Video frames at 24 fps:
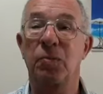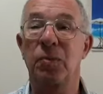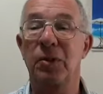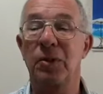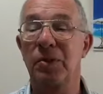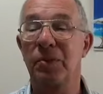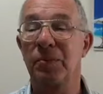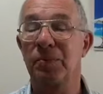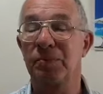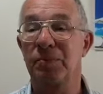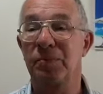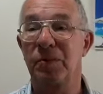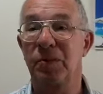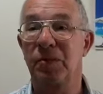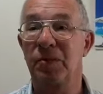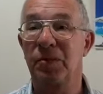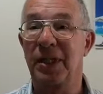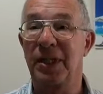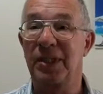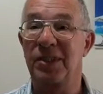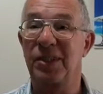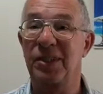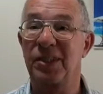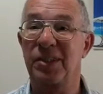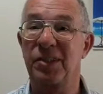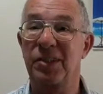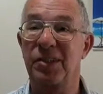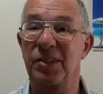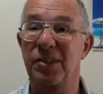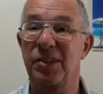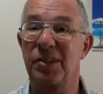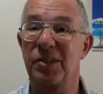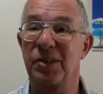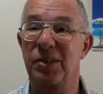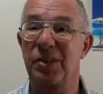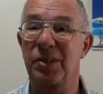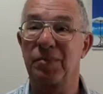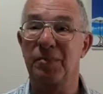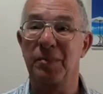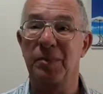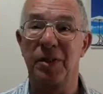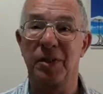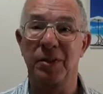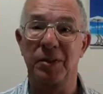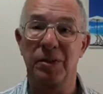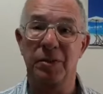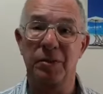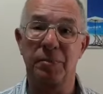Well, your guess is as good as
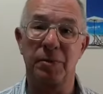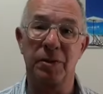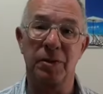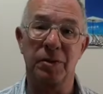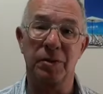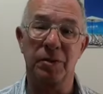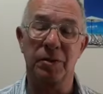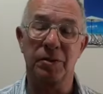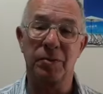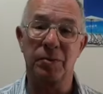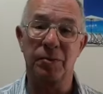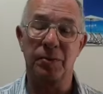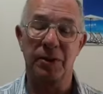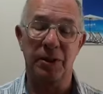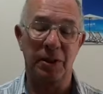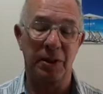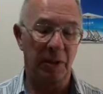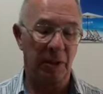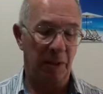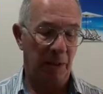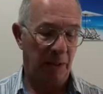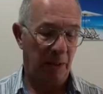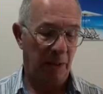mine, to be honest with you.